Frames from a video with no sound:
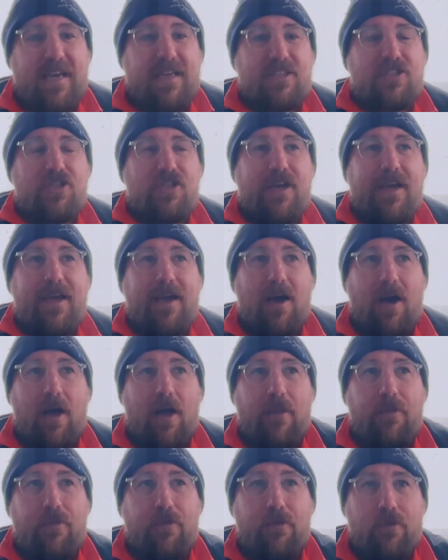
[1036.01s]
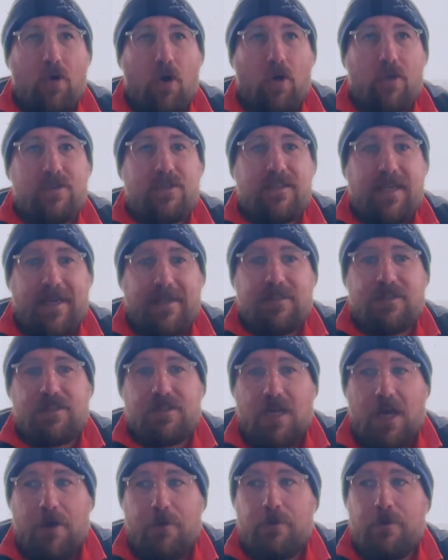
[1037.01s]
next year are not set in
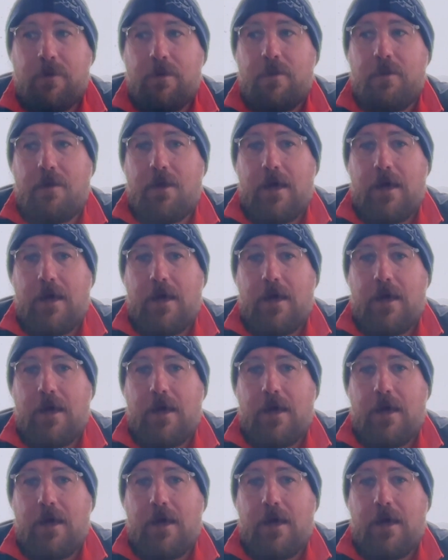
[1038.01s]
stone.